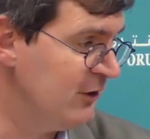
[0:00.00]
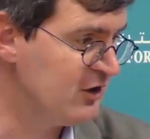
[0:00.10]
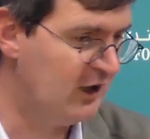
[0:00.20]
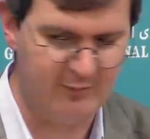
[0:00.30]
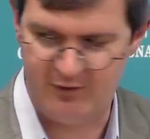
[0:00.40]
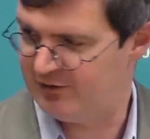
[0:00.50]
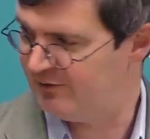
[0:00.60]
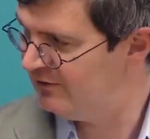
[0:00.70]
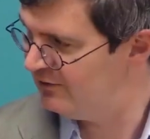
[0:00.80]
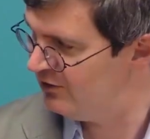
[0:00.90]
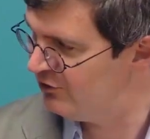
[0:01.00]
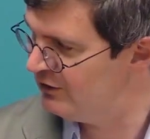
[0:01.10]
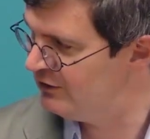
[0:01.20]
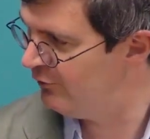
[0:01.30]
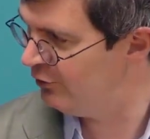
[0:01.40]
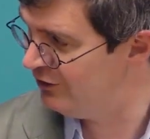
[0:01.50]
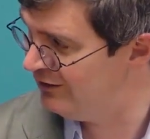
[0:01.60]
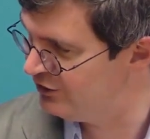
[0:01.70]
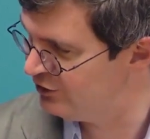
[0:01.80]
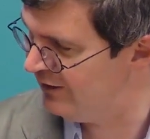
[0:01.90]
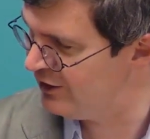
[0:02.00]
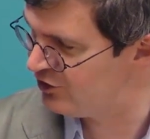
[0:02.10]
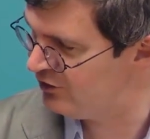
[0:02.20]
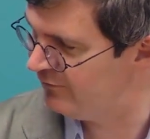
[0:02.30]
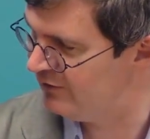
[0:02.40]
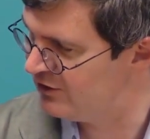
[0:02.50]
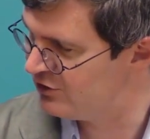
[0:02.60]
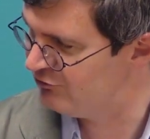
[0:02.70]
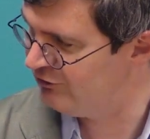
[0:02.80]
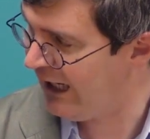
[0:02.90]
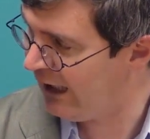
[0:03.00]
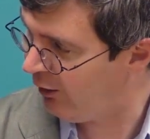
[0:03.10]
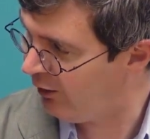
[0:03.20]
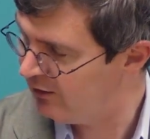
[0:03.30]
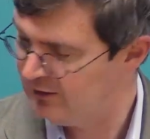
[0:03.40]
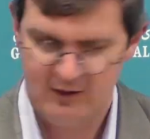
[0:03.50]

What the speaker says: for example, the 2014 iteration of this row,